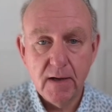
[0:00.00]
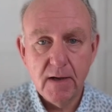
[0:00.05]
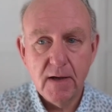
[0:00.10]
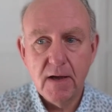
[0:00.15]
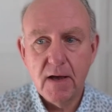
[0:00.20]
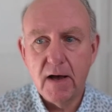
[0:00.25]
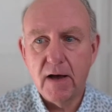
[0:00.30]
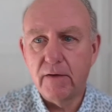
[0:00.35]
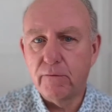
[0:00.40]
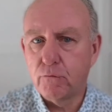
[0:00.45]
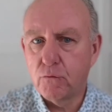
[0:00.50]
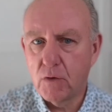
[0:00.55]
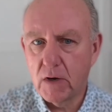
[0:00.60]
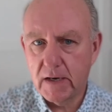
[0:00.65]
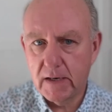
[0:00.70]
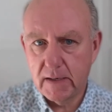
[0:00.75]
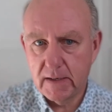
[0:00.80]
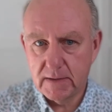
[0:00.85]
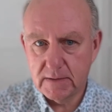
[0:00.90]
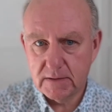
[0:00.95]
of what
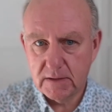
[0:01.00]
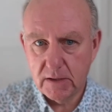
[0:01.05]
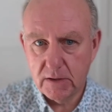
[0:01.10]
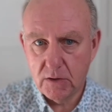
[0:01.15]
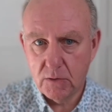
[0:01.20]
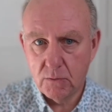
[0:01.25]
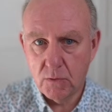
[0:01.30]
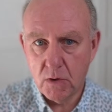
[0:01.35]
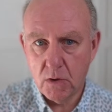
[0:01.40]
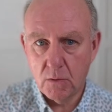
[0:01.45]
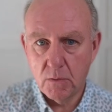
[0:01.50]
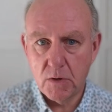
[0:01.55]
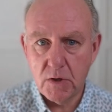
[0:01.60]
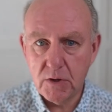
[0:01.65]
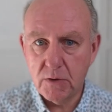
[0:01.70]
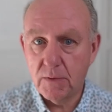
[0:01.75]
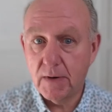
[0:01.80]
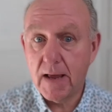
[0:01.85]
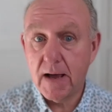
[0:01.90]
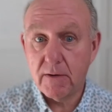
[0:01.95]
it is that you know and
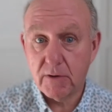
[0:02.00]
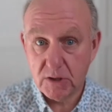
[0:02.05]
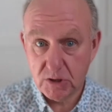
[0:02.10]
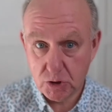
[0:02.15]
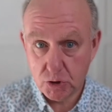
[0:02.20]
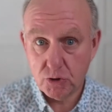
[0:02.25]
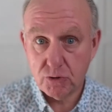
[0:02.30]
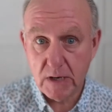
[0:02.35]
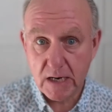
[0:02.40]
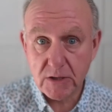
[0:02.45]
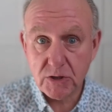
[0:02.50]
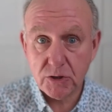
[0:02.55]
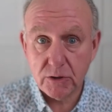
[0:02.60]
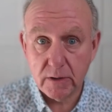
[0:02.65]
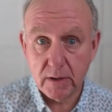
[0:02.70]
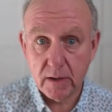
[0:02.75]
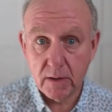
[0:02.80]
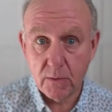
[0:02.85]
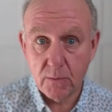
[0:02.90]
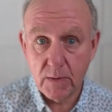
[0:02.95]
do, and how to structure
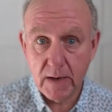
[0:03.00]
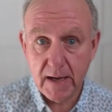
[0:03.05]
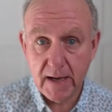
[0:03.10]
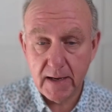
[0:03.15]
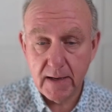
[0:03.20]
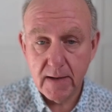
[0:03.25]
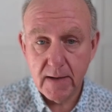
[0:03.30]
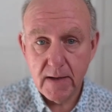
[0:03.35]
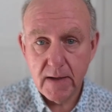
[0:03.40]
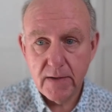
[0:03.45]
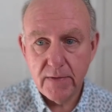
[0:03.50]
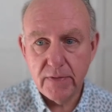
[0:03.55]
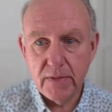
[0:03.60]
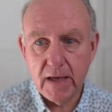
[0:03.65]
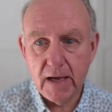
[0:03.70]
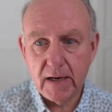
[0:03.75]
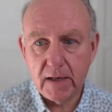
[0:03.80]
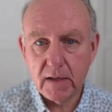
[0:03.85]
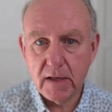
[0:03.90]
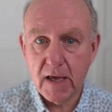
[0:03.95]
it in a way
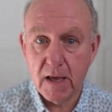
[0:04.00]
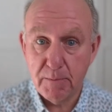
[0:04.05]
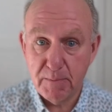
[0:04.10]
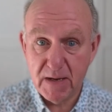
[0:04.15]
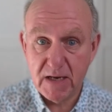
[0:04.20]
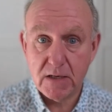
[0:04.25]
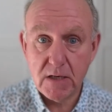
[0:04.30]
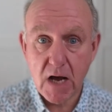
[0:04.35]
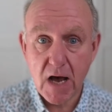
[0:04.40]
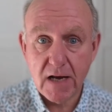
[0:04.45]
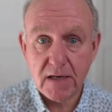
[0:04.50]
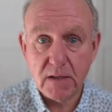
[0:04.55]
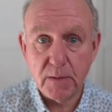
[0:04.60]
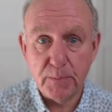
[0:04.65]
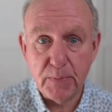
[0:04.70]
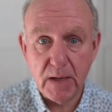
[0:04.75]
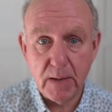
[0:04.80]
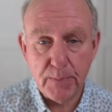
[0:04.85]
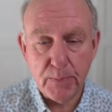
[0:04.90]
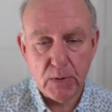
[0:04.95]
that can be taught to
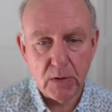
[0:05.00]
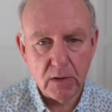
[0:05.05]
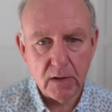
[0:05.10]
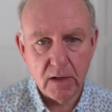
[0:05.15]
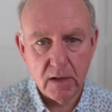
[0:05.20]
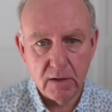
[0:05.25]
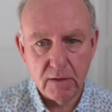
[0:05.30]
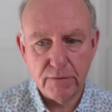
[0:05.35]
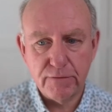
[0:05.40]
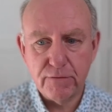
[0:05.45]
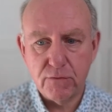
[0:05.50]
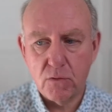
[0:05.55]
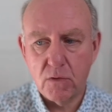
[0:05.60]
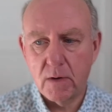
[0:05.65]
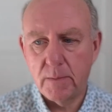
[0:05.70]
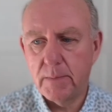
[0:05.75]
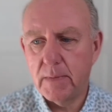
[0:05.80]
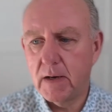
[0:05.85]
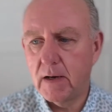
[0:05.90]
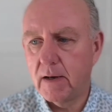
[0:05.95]
people in the
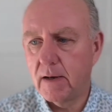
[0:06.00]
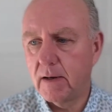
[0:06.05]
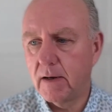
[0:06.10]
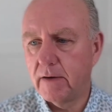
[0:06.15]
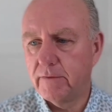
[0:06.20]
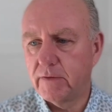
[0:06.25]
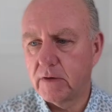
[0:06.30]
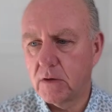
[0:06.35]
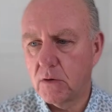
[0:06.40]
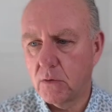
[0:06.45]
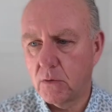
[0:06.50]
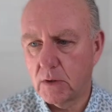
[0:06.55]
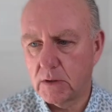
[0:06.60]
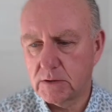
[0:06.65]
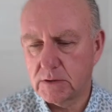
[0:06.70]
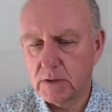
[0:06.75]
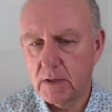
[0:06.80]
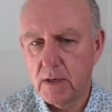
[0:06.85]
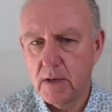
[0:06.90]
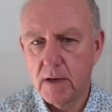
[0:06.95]
form of a
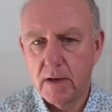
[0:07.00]
course.